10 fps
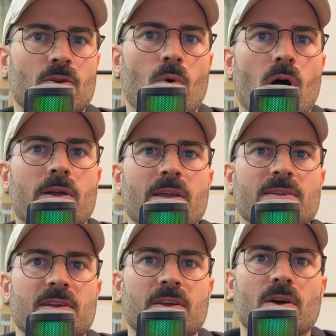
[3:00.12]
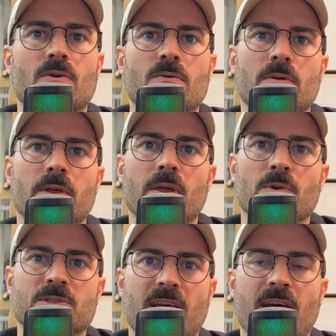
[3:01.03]
wonky as I go. And then
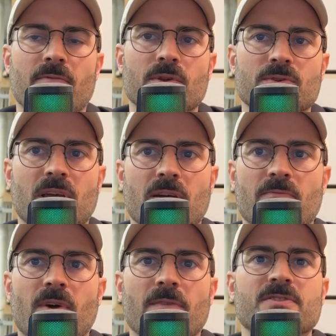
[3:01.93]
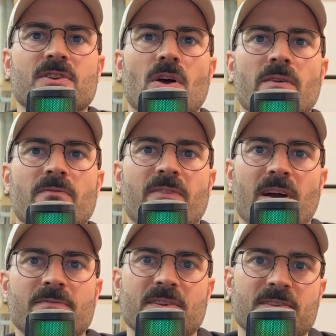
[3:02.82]
once I have all those kind of rough sawn
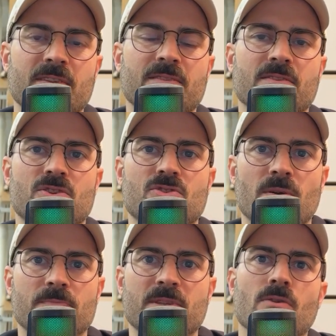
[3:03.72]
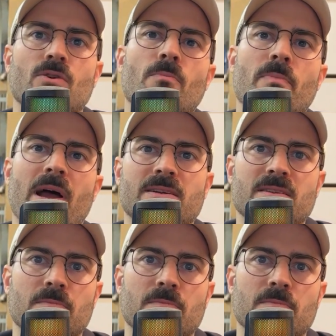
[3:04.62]
5/16 inch strips, then I'll go back to the